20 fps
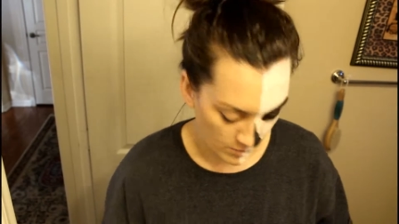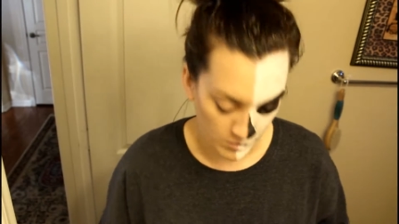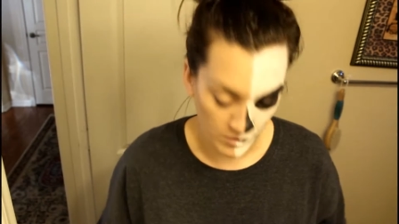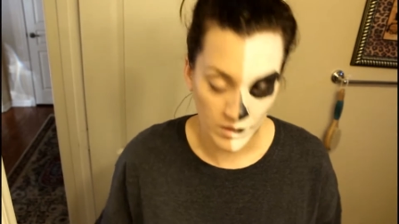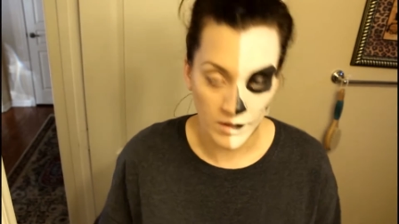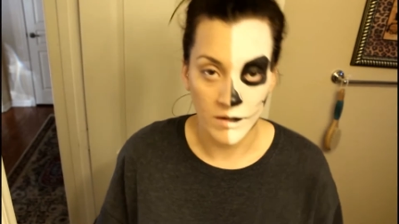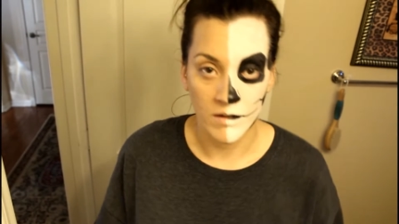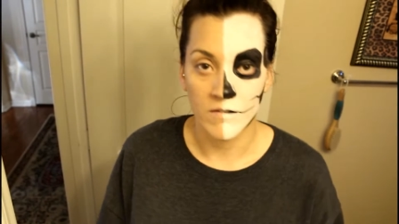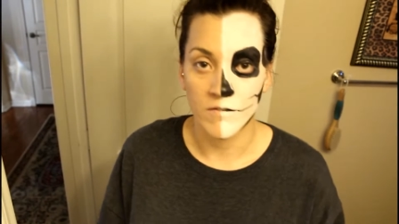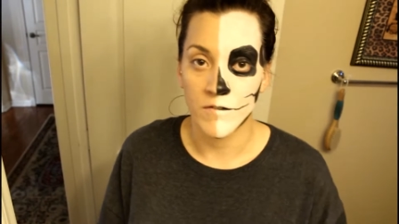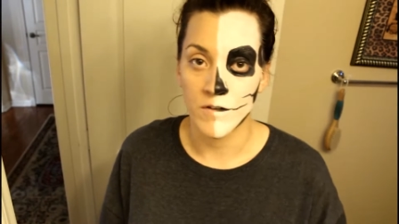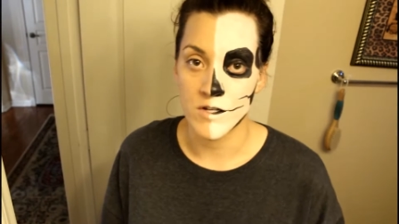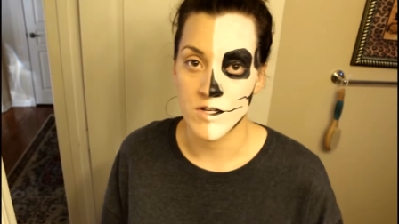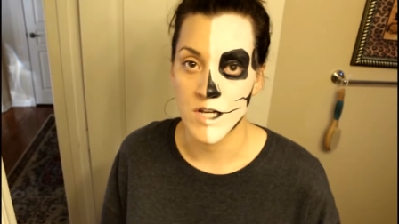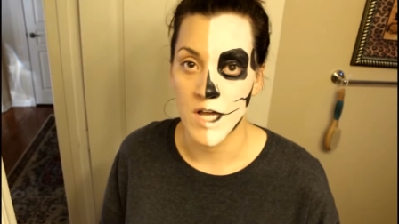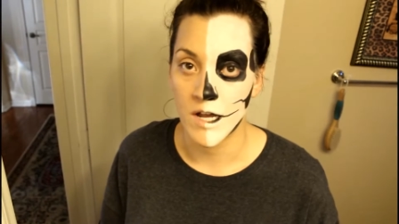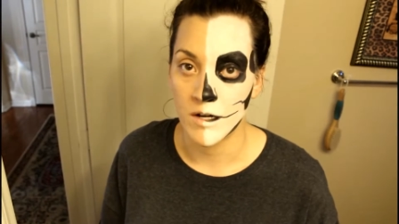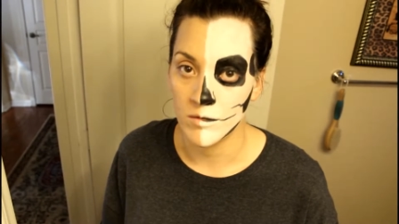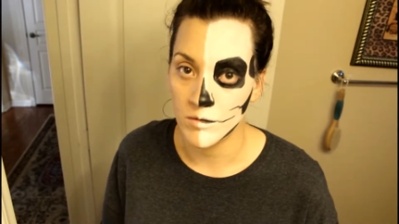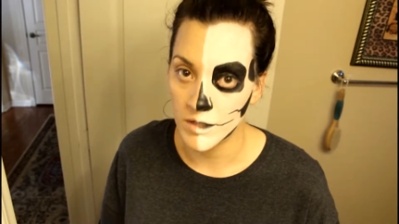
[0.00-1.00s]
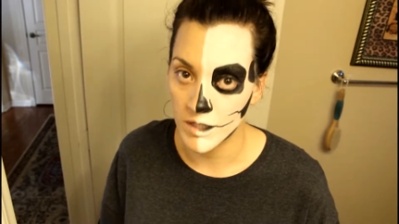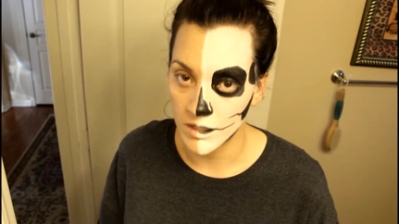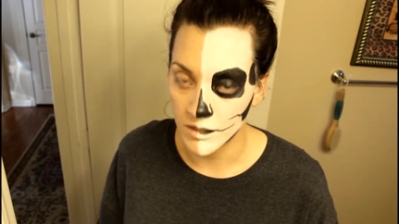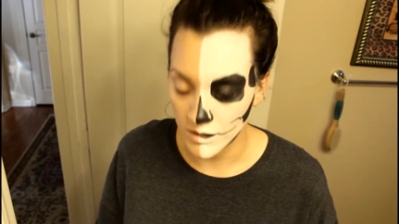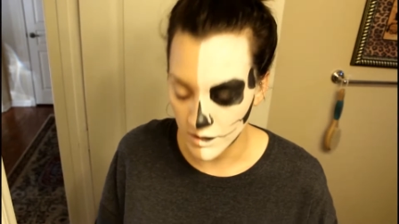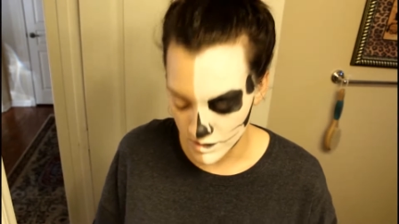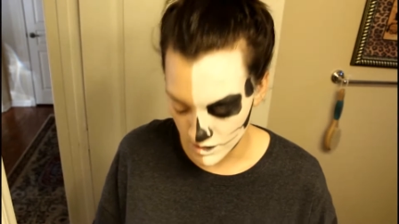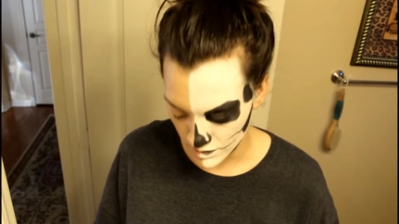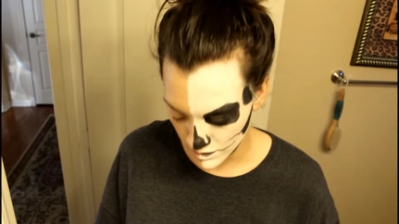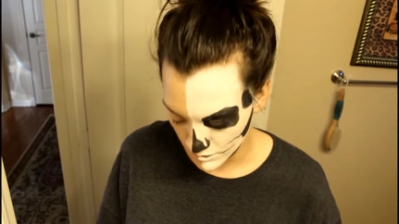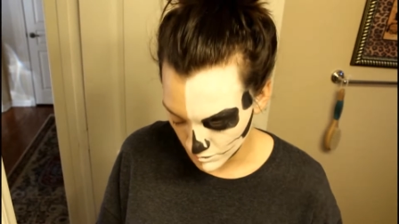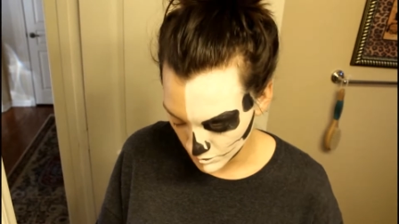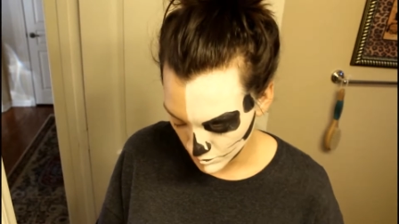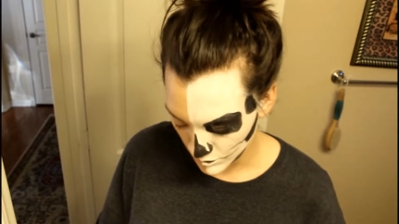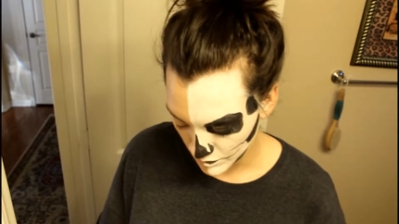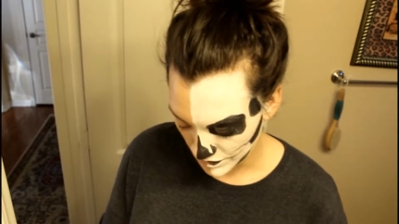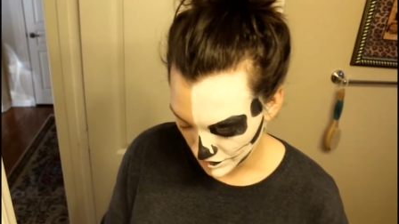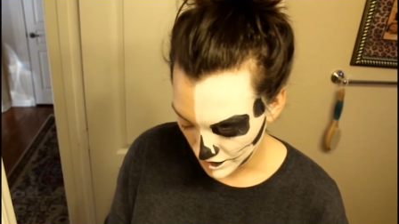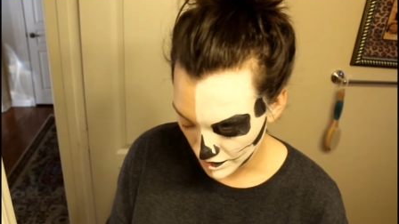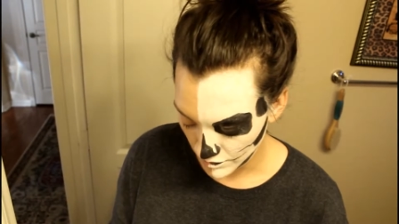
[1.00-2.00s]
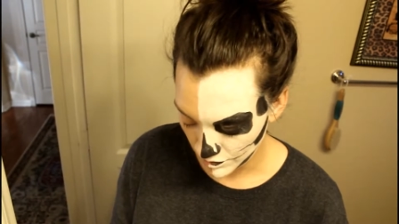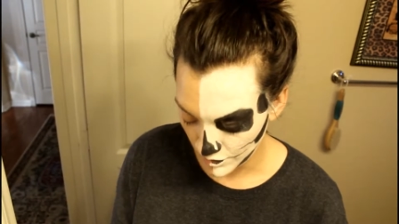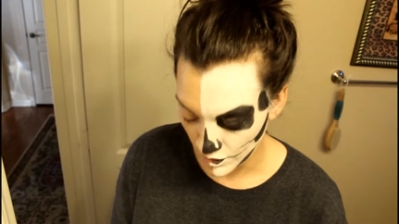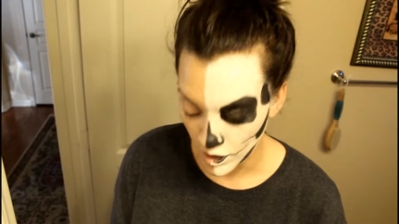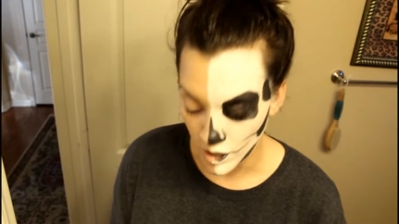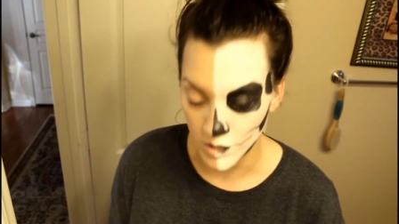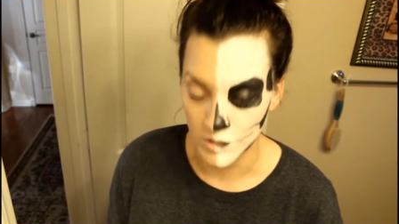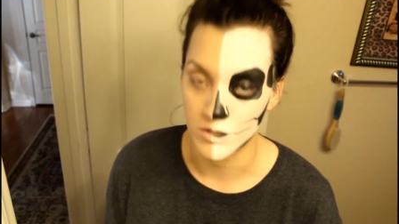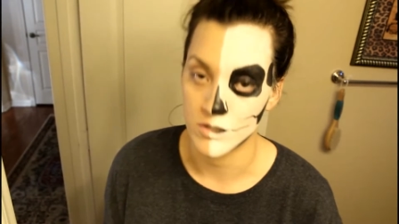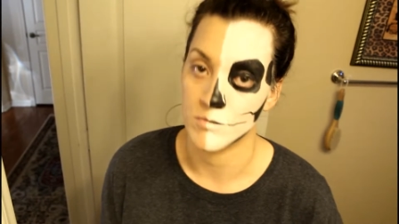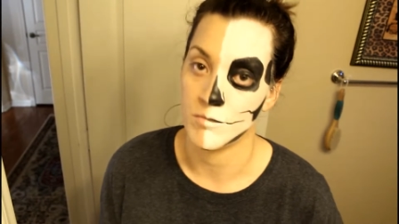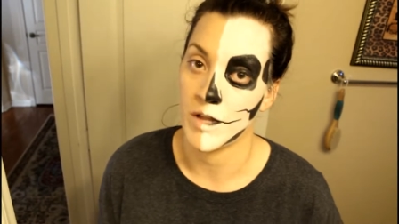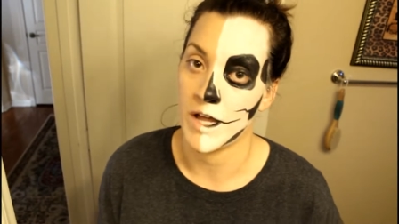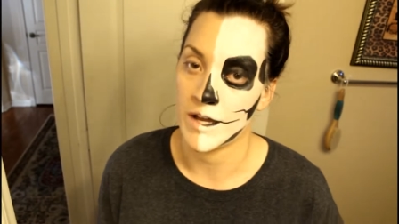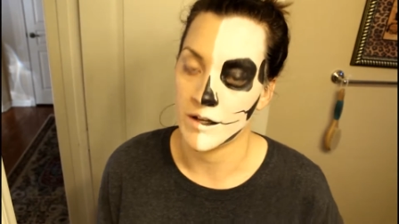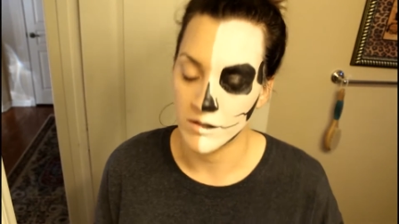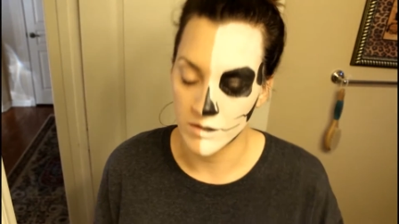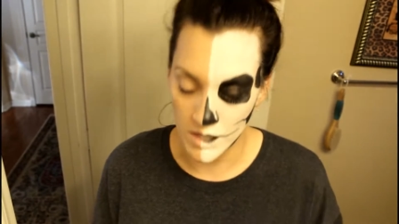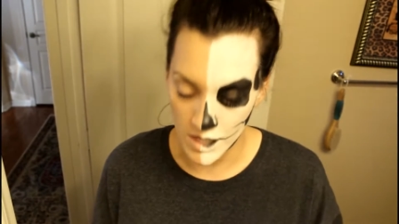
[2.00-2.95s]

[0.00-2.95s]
really good for shadowing without the harsh black